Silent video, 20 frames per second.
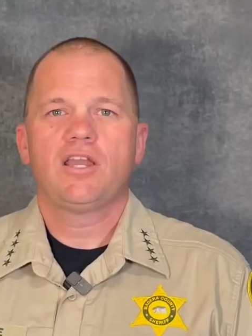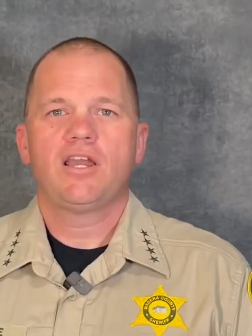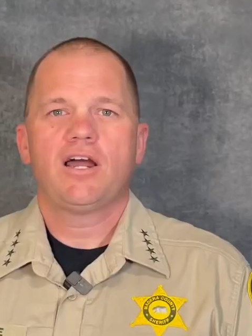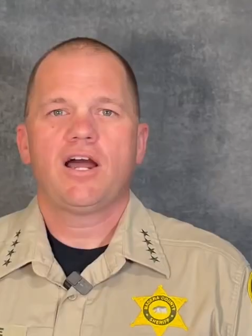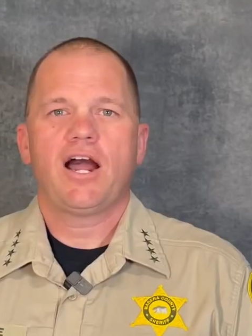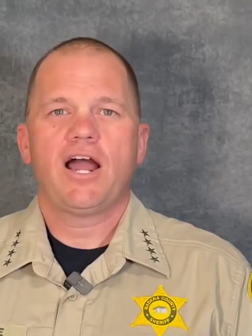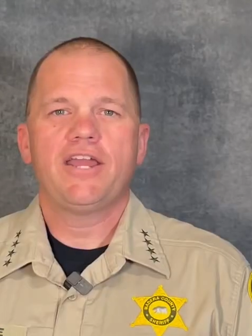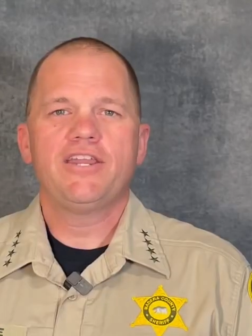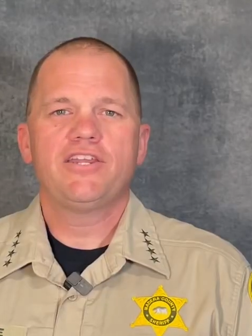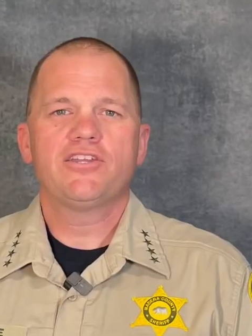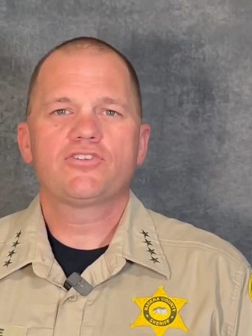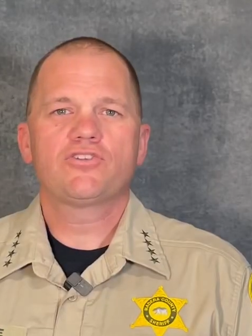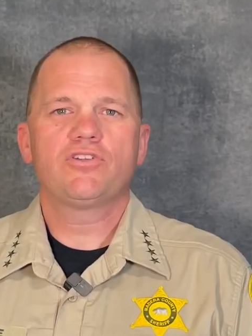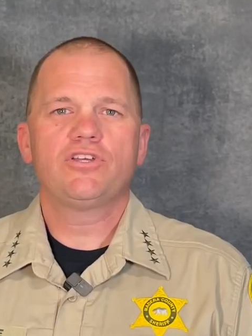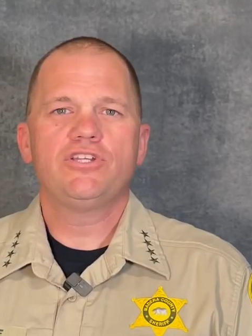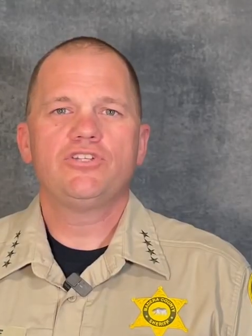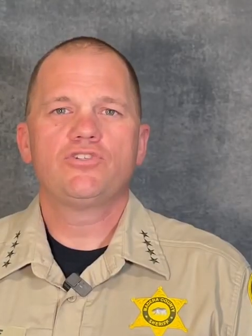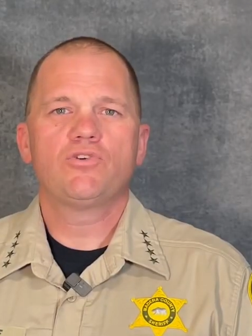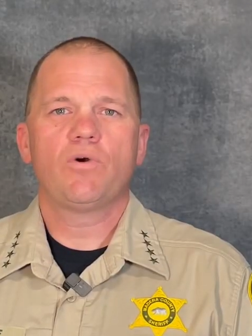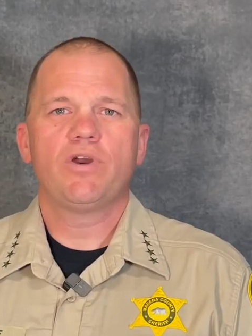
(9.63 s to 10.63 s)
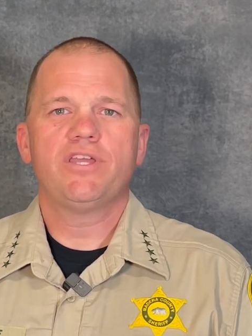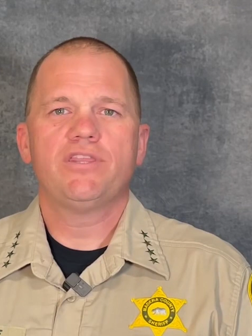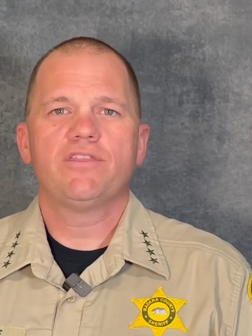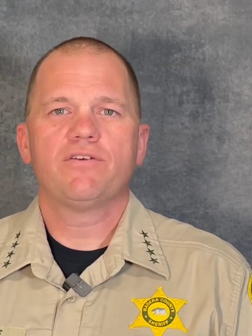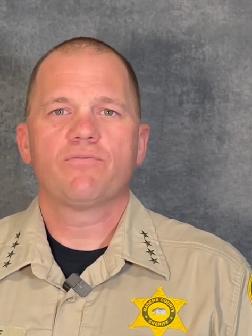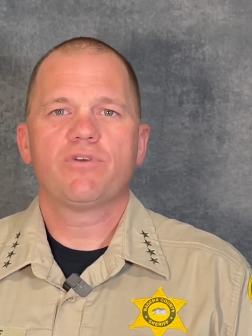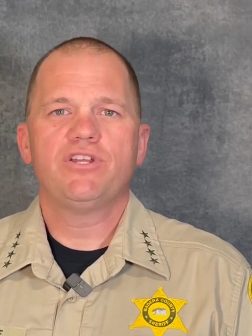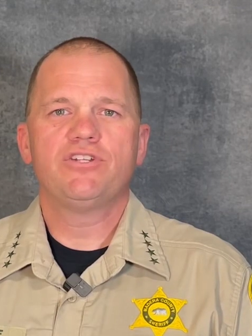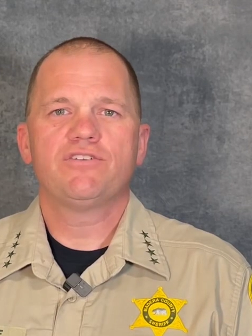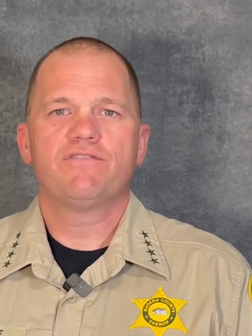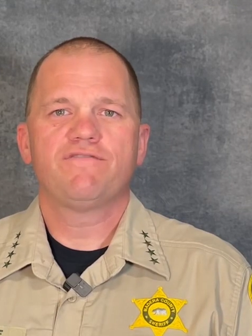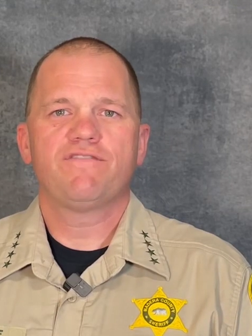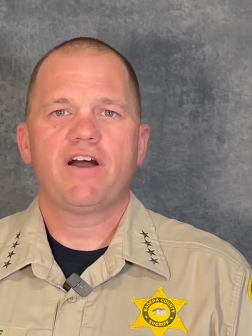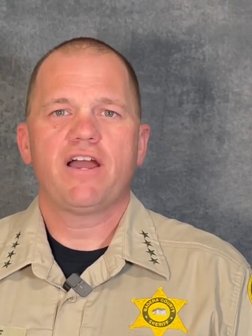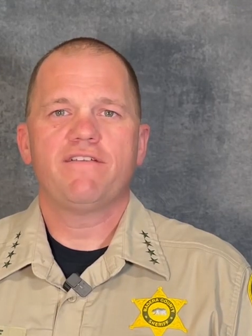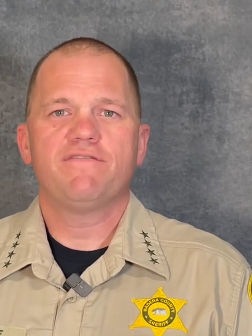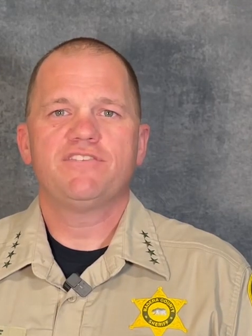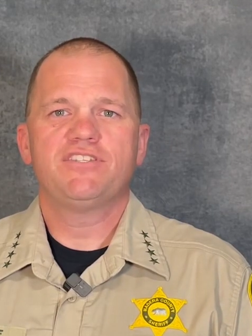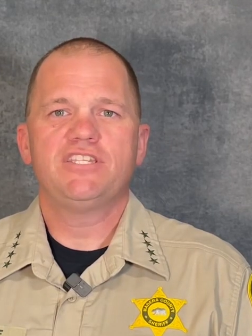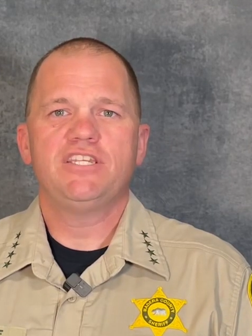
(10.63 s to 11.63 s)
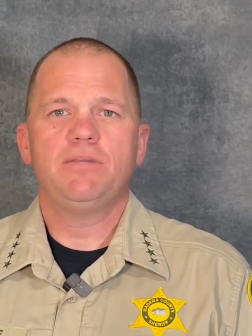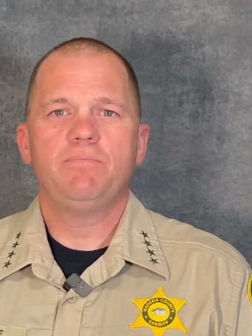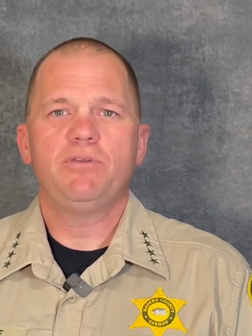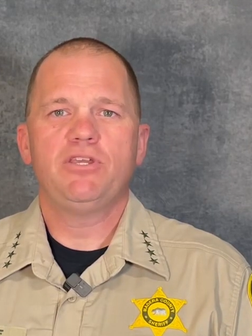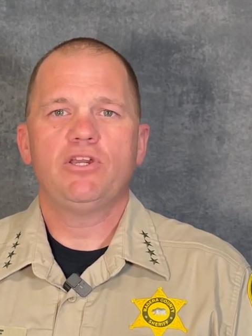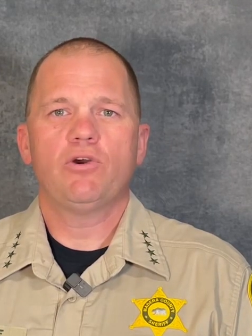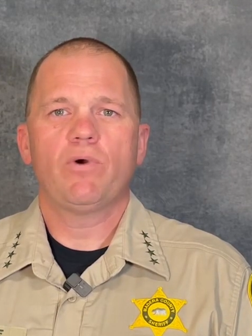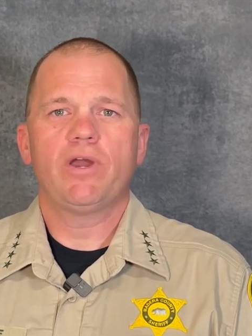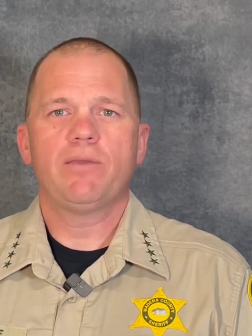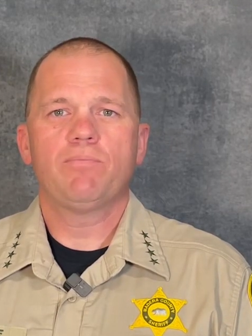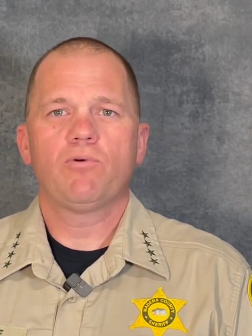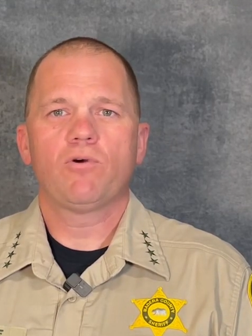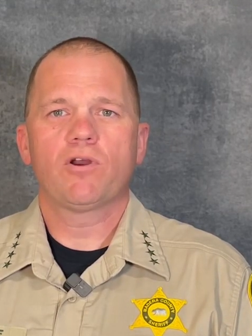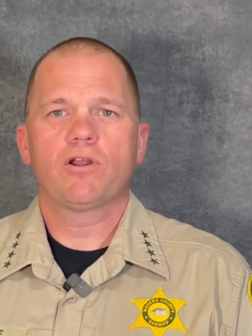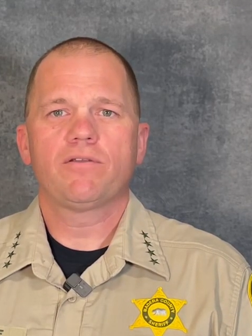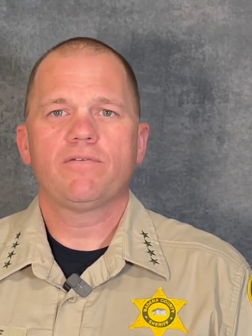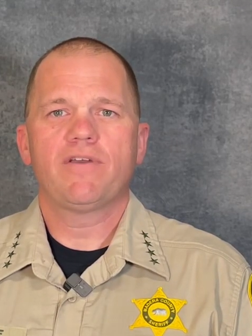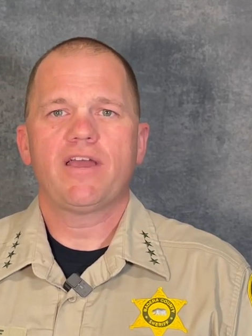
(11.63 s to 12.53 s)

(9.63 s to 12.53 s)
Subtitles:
I initially joined the Region 5 CPOA Board